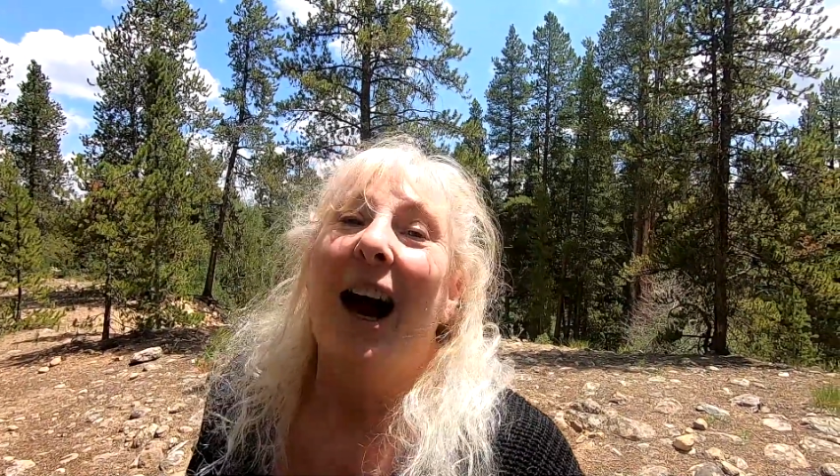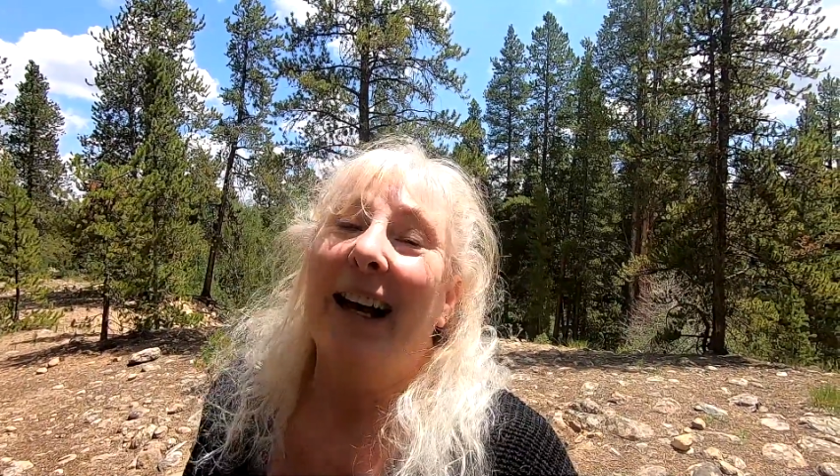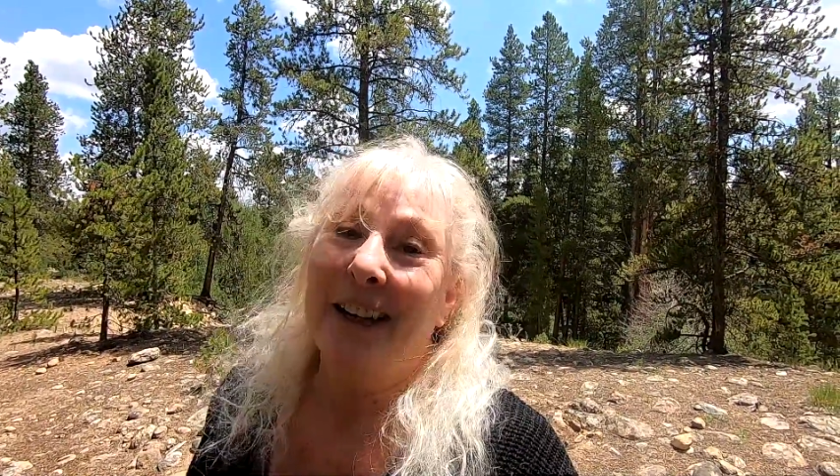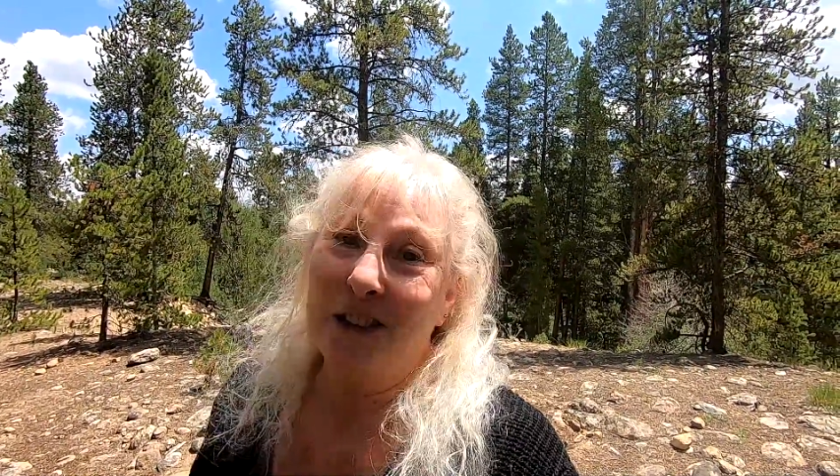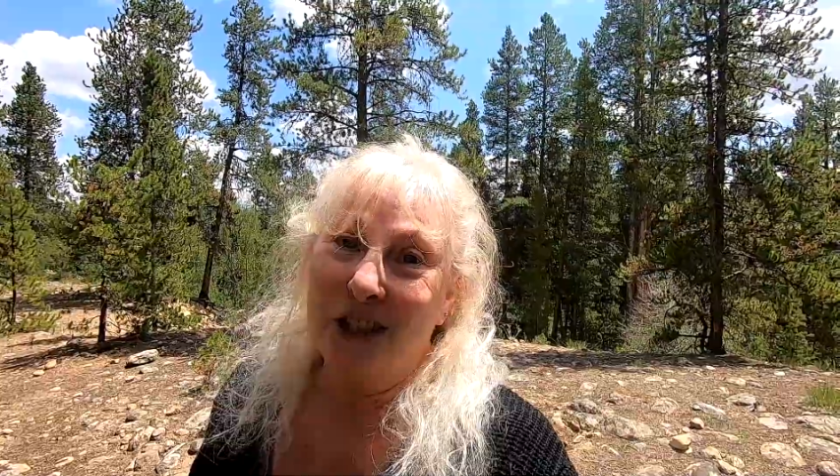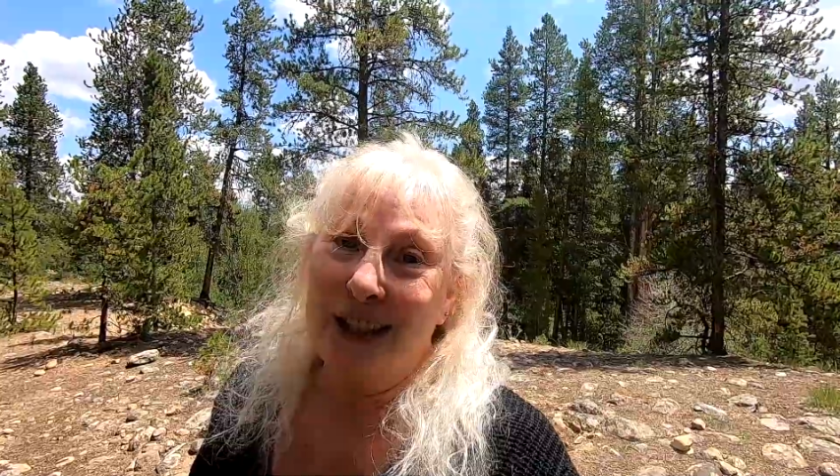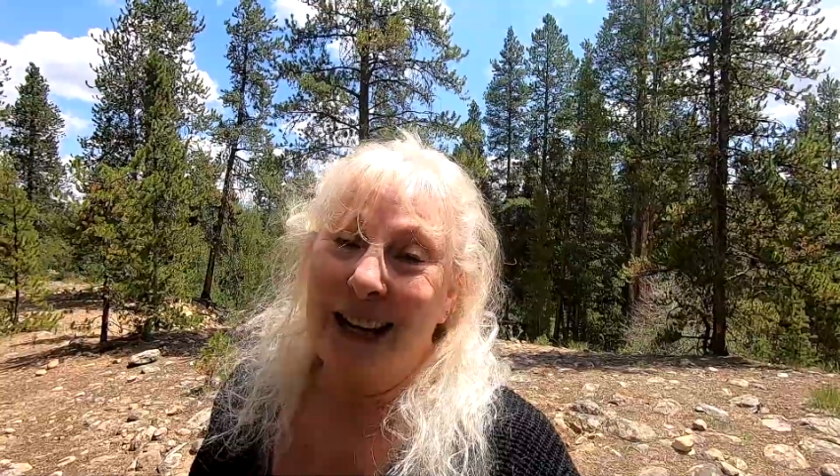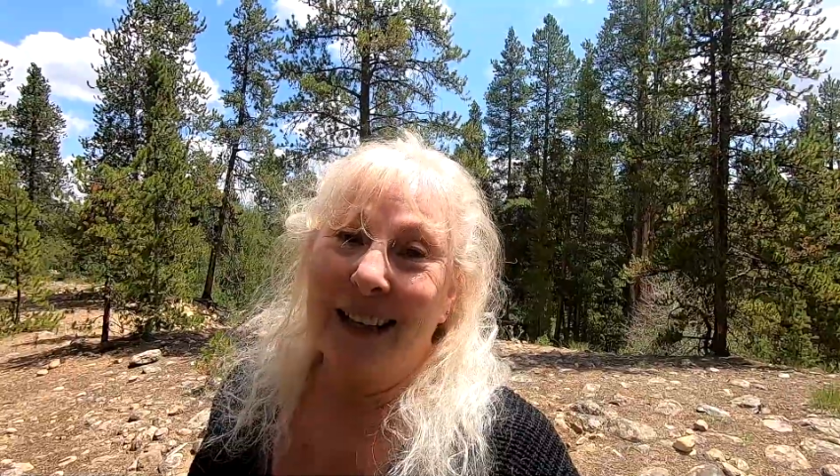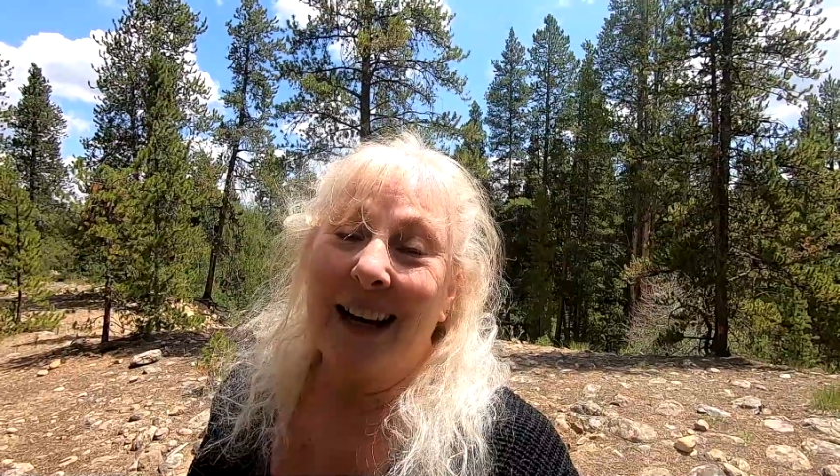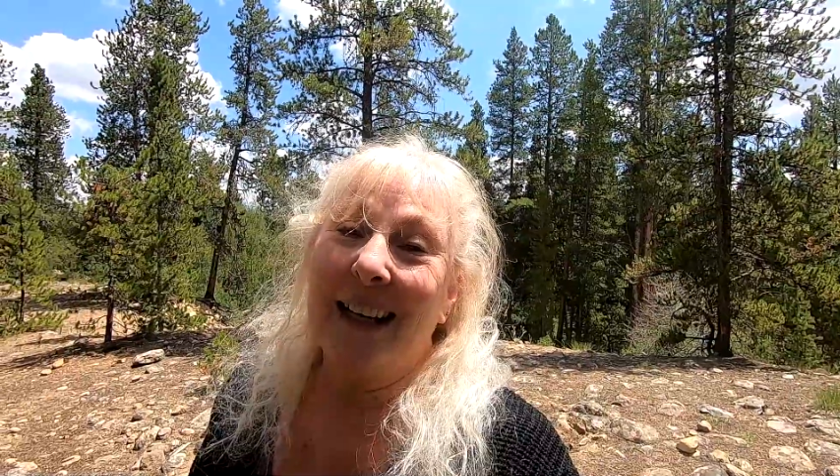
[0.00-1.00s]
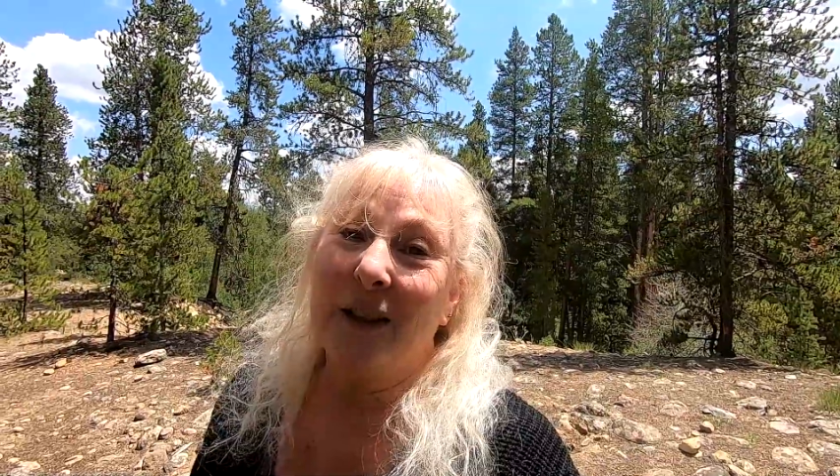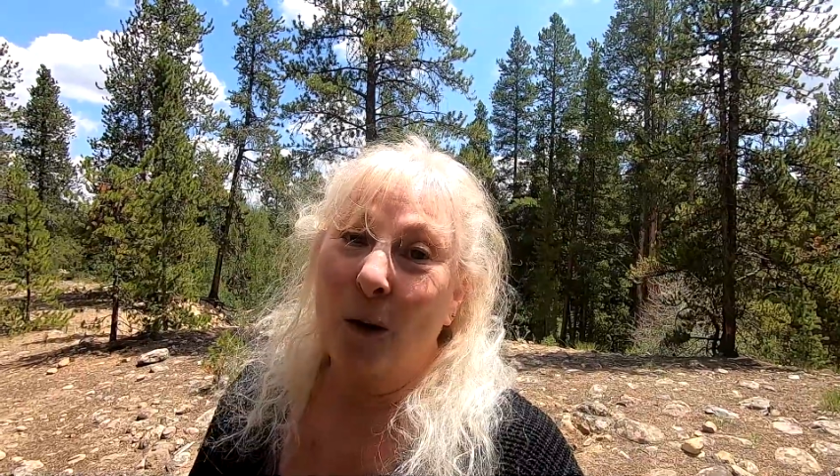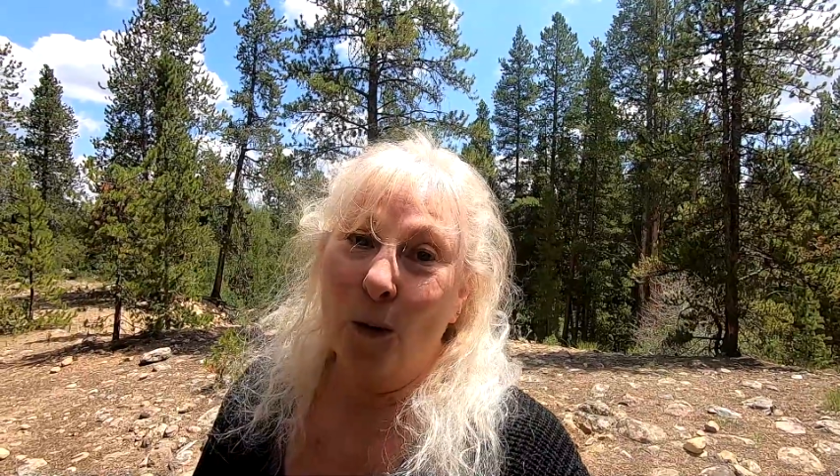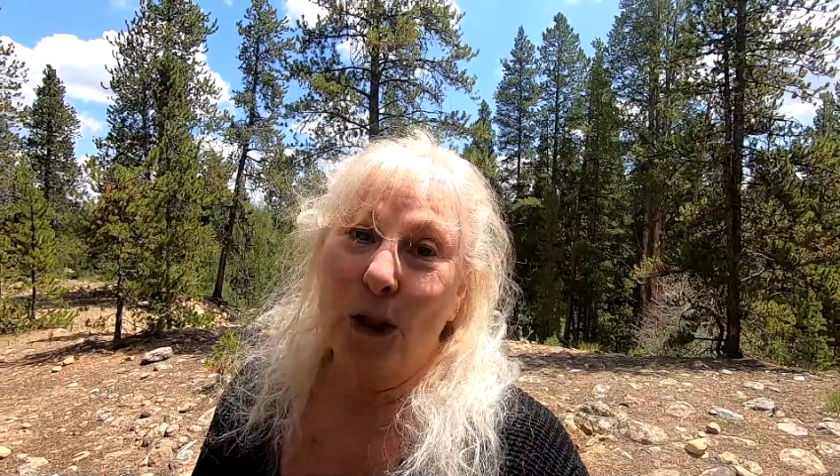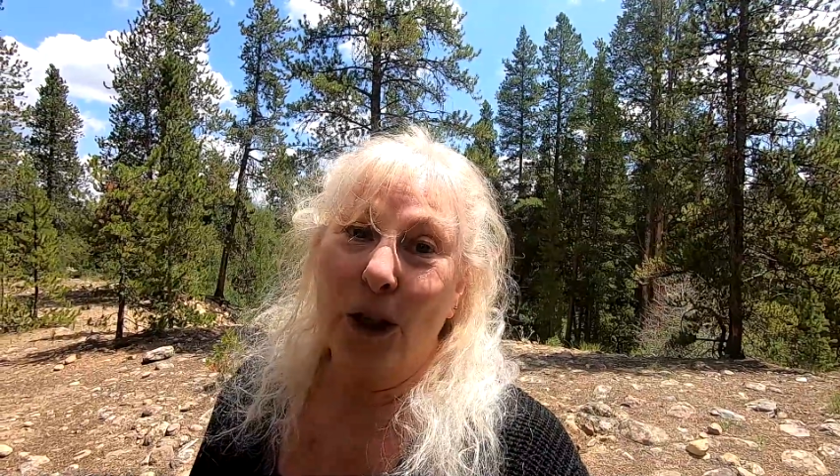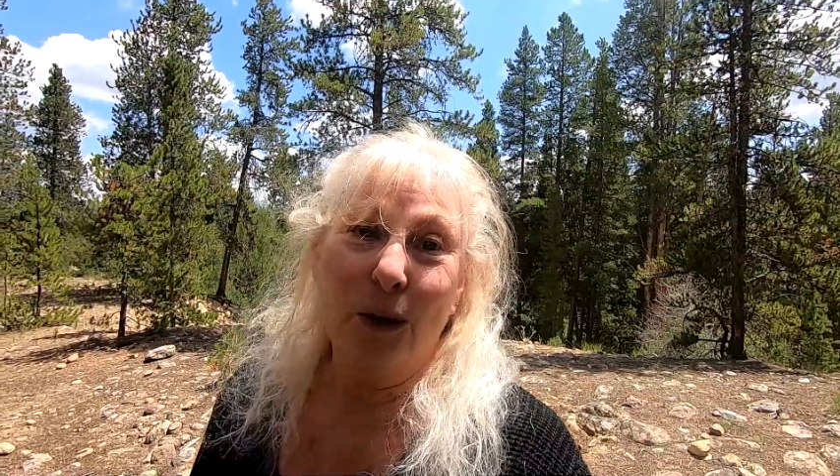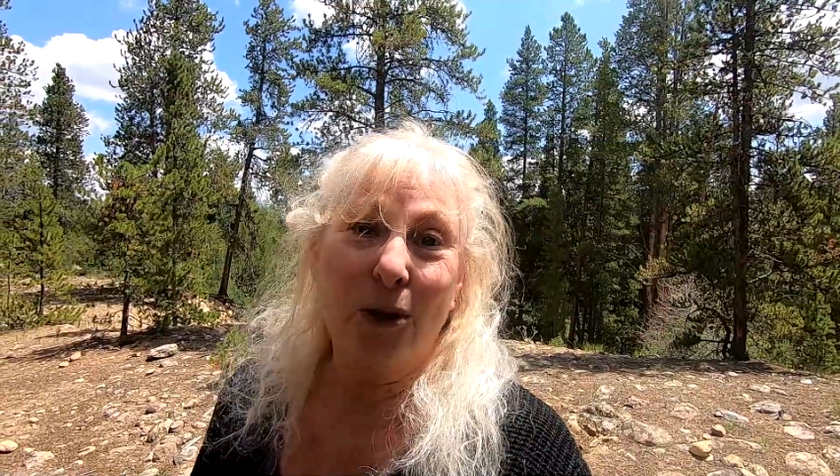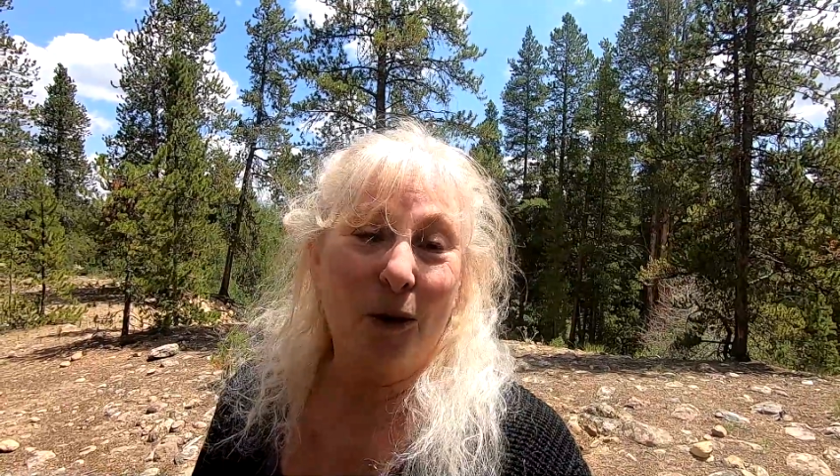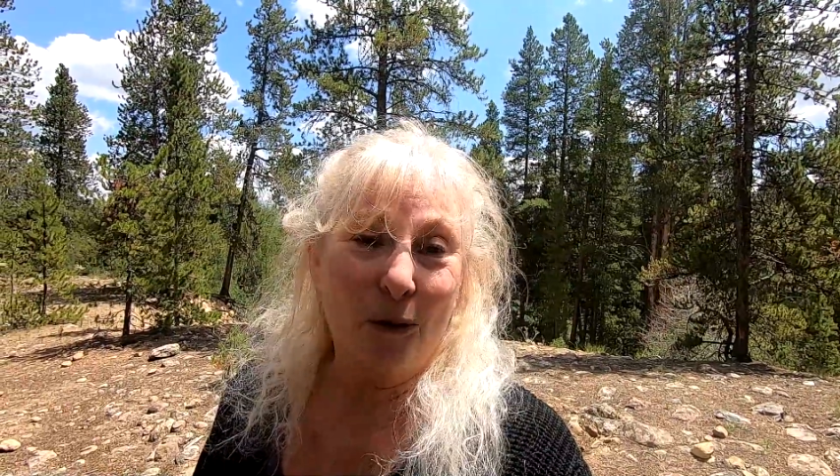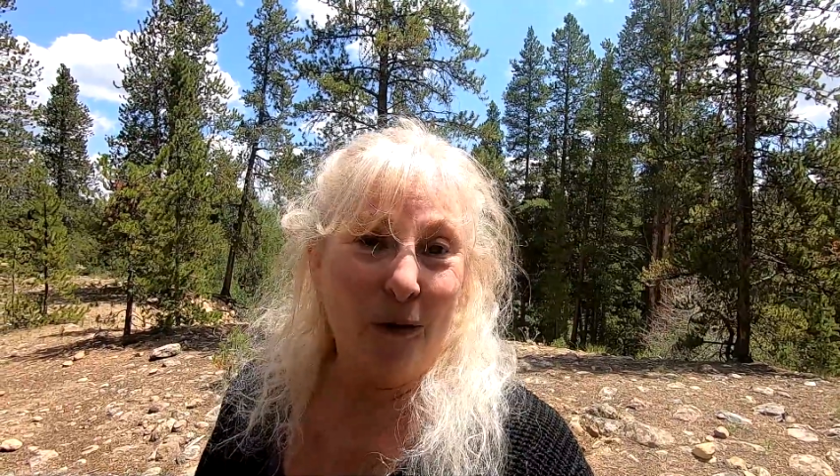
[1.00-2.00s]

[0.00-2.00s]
I understand I can only go so